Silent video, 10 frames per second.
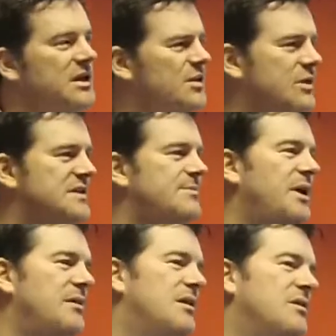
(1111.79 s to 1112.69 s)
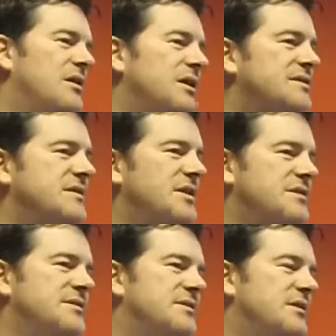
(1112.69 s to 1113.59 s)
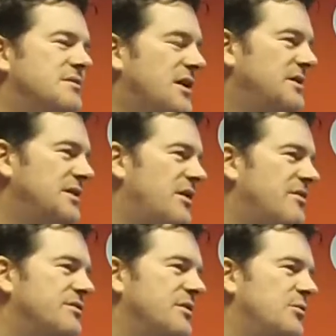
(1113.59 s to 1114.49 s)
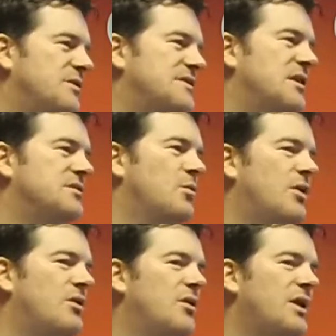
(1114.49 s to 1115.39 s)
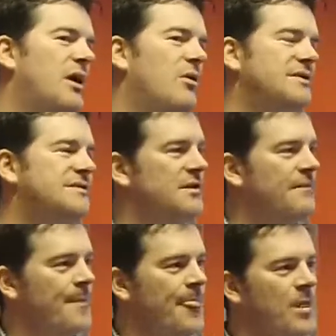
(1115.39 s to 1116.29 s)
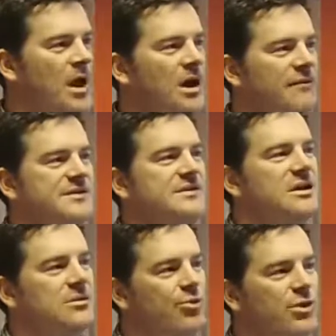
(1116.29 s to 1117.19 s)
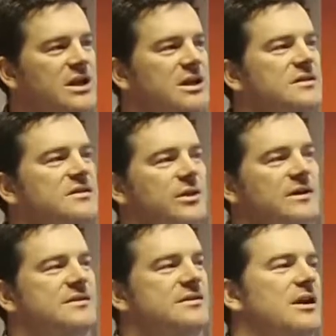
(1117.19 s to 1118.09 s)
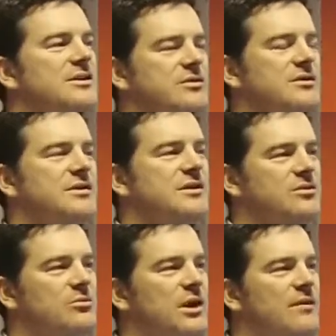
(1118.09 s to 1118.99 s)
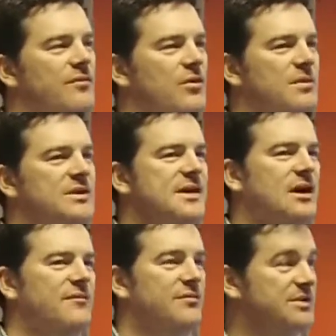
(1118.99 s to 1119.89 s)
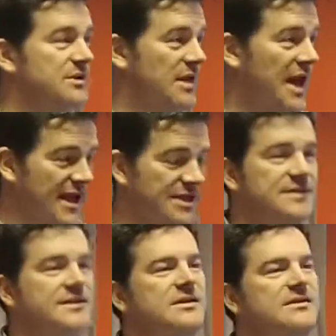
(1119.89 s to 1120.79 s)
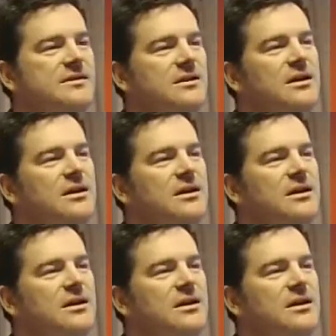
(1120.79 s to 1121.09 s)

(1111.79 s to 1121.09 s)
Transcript: You would expect then that each state and territory would start to work on how it's harvesting and bringing into its state jurisdictional platform the data from agencies,